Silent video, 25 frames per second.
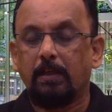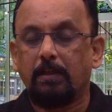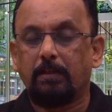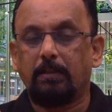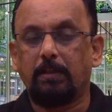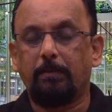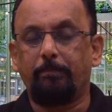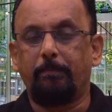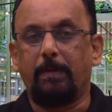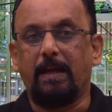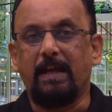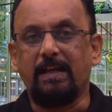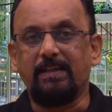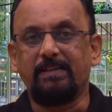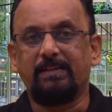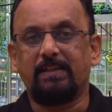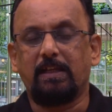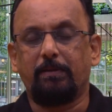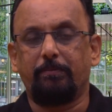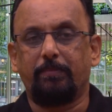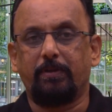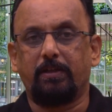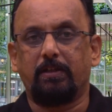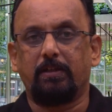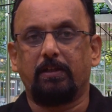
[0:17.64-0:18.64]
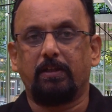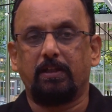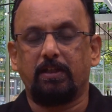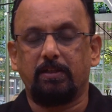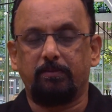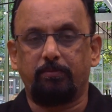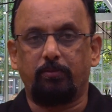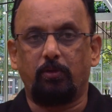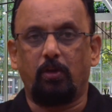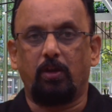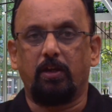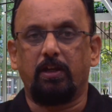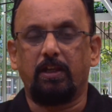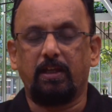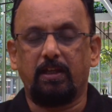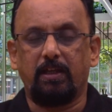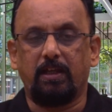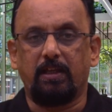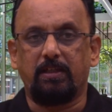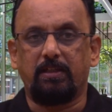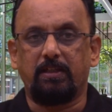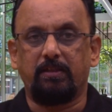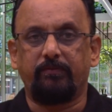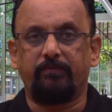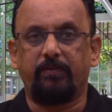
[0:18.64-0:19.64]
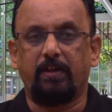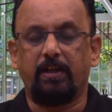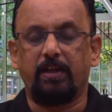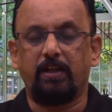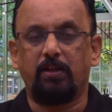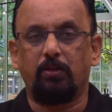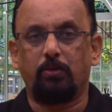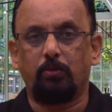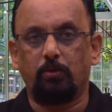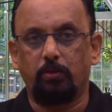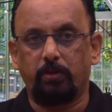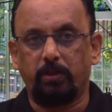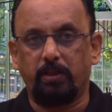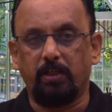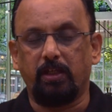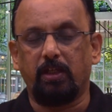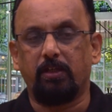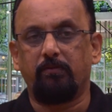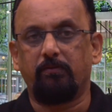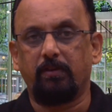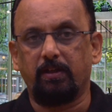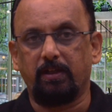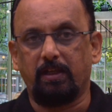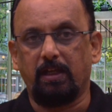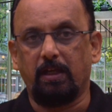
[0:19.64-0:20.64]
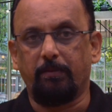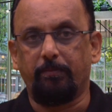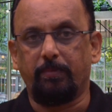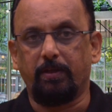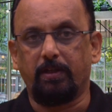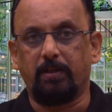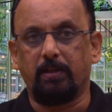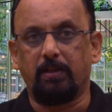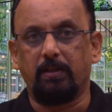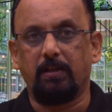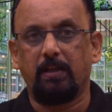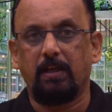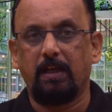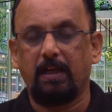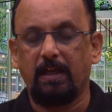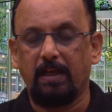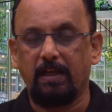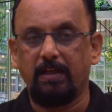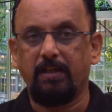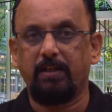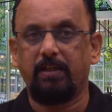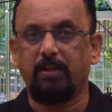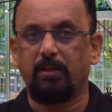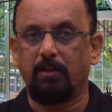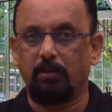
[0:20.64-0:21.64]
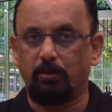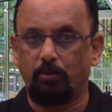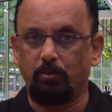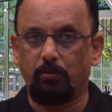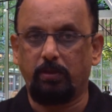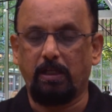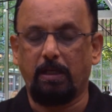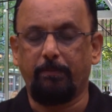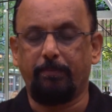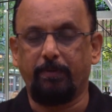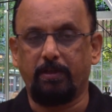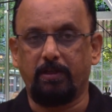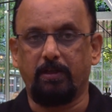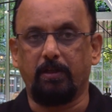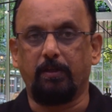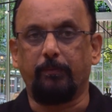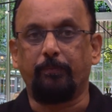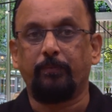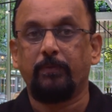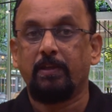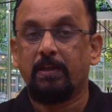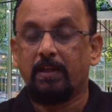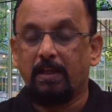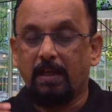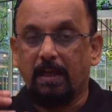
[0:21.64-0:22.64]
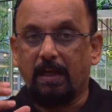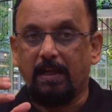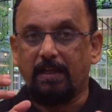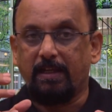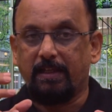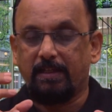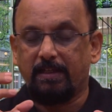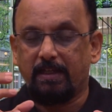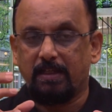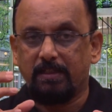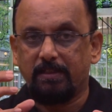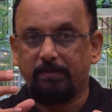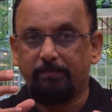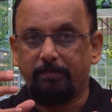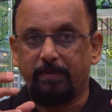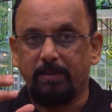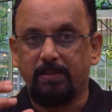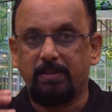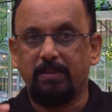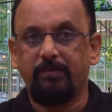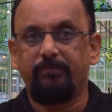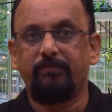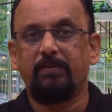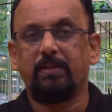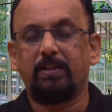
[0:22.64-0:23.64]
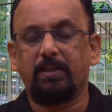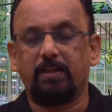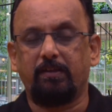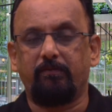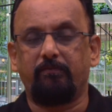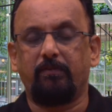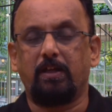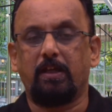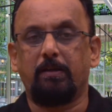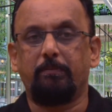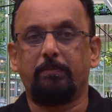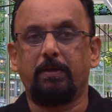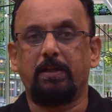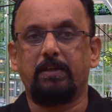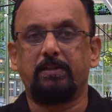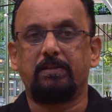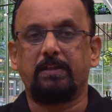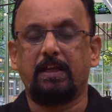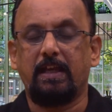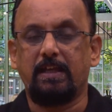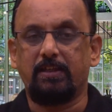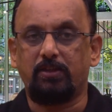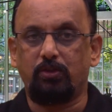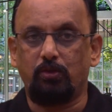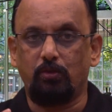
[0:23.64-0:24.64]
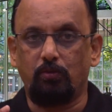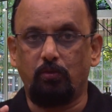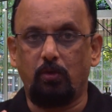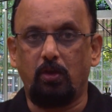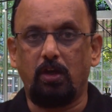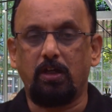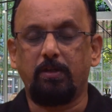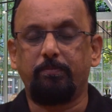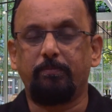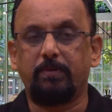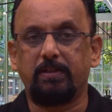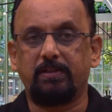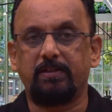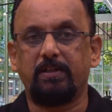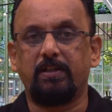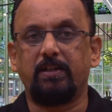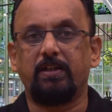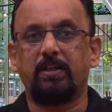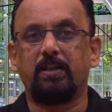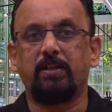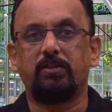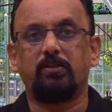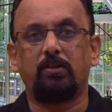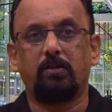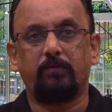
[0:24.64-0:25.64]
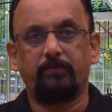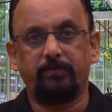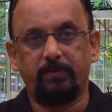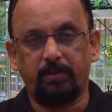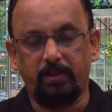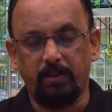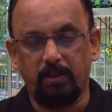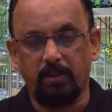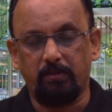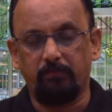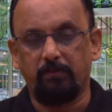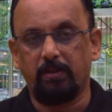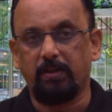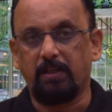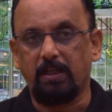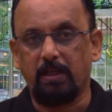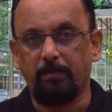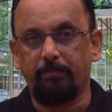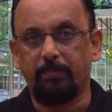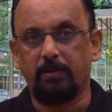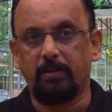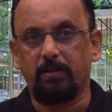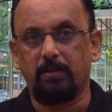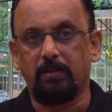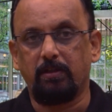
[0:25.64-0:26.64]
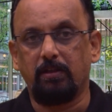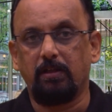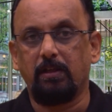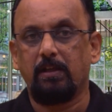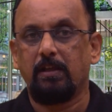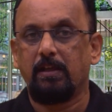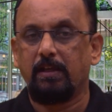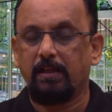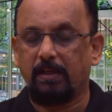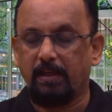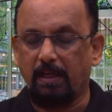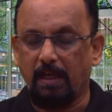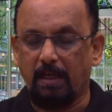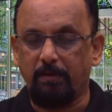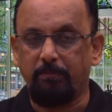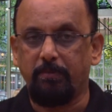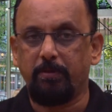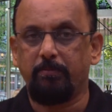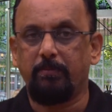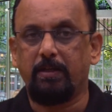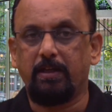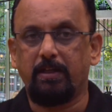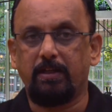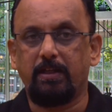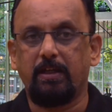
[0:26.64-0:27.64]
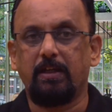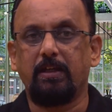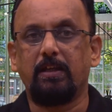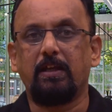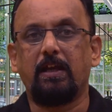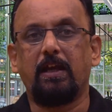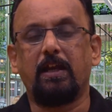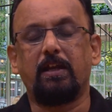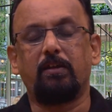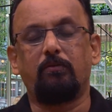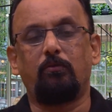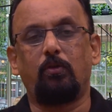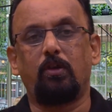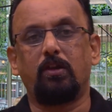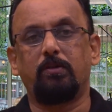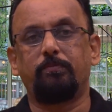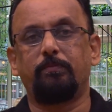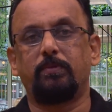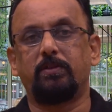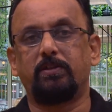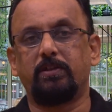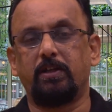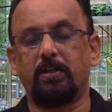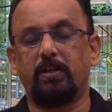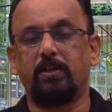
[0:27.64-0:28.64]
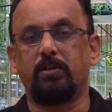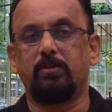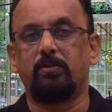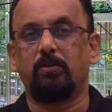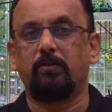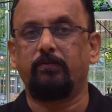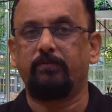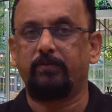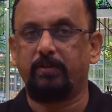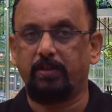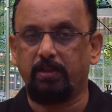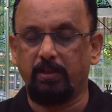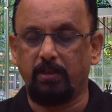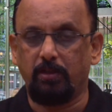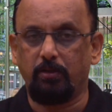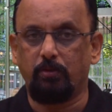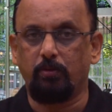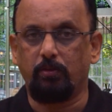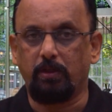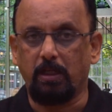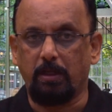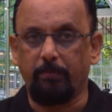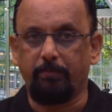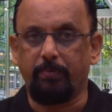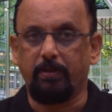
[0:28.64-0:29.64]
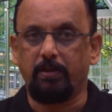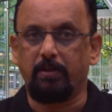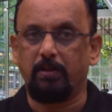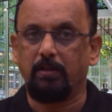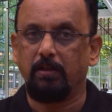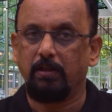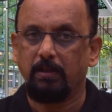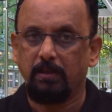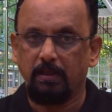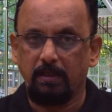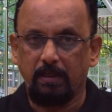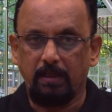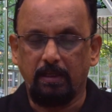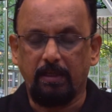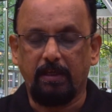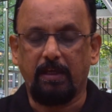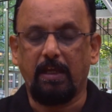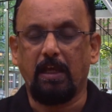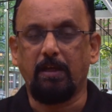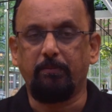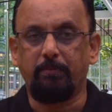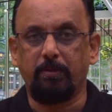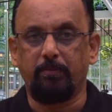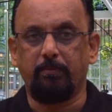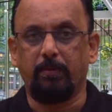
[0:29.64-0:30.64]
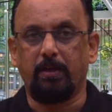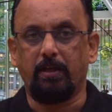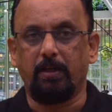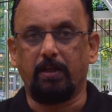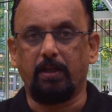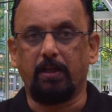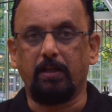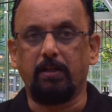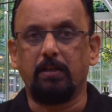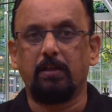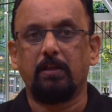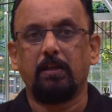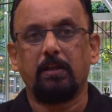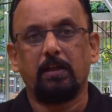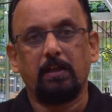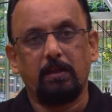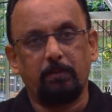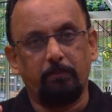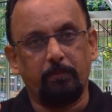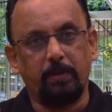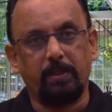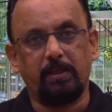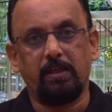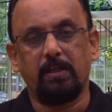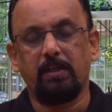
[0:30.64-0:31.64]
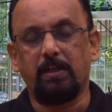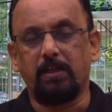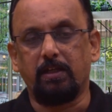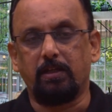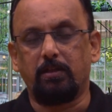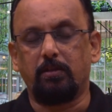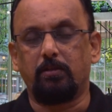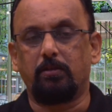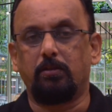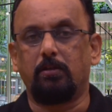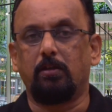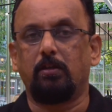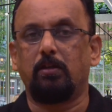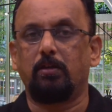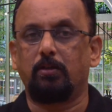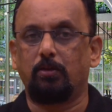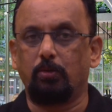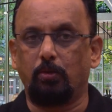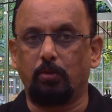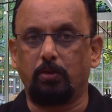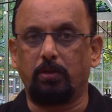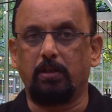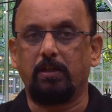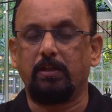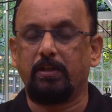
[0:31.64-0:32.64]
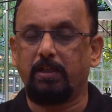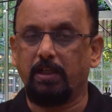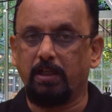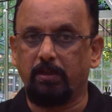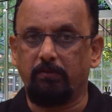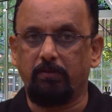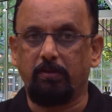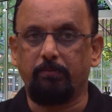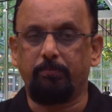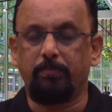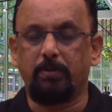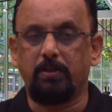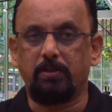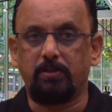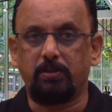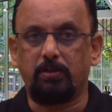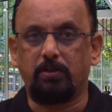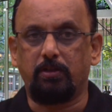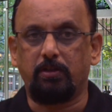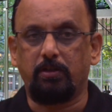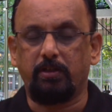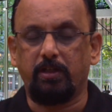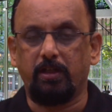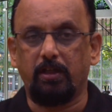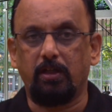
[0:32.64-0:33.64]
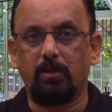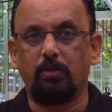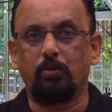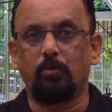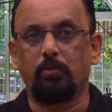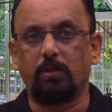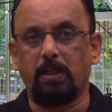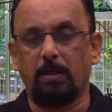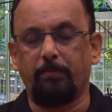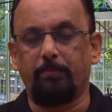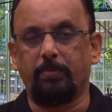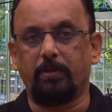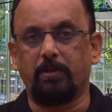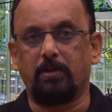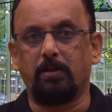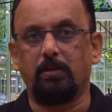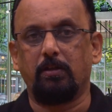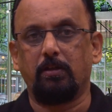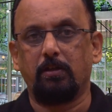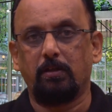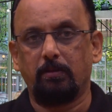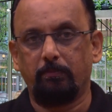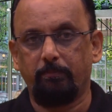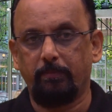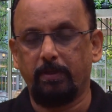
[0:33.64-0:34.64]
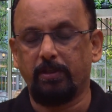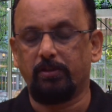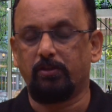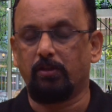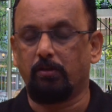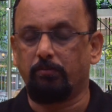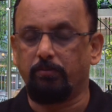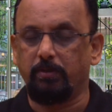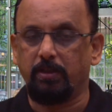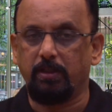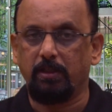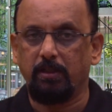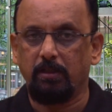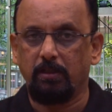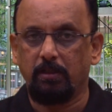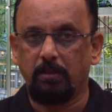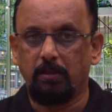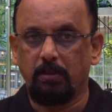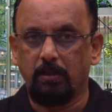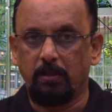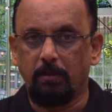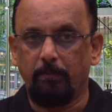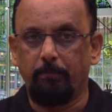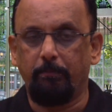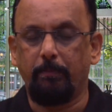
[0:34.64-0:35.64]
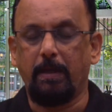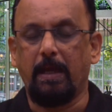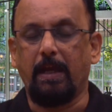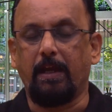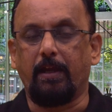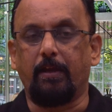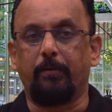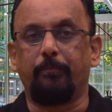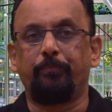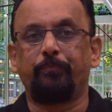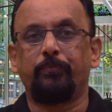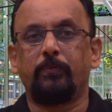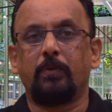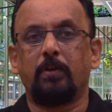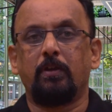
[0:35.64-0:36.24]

The bank's capital is broadly classified into Tier 1 capital and Tier 2 capital, and there are specific requirements as to what percentage of Tier 1 capital can be maintained and what percentage of Tier 2 capital can be maintained, making it a total Tier 1 plus Tier 2 capital base of the bank.